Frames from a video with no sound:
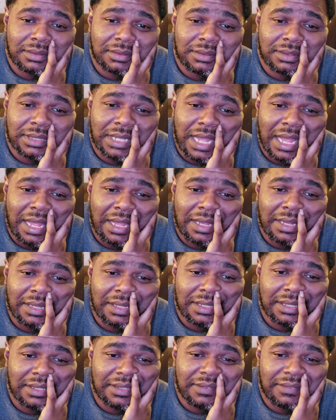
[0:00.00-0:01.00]
not a
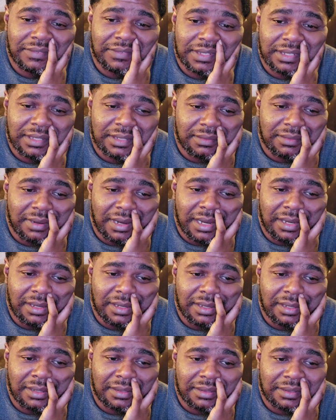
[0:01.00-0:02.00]
good feeling right
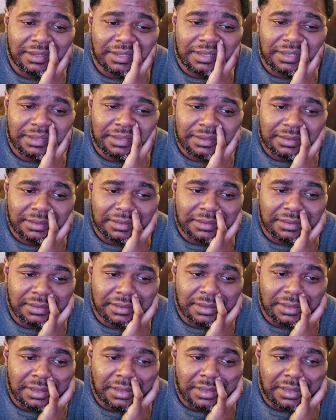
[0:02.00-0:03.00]
now, and
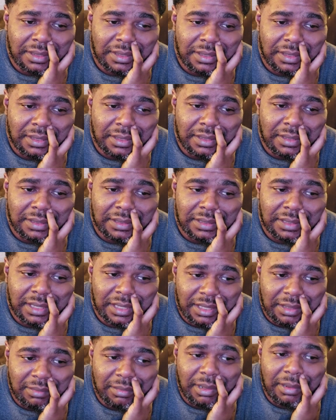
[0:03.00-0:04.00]
it's kicking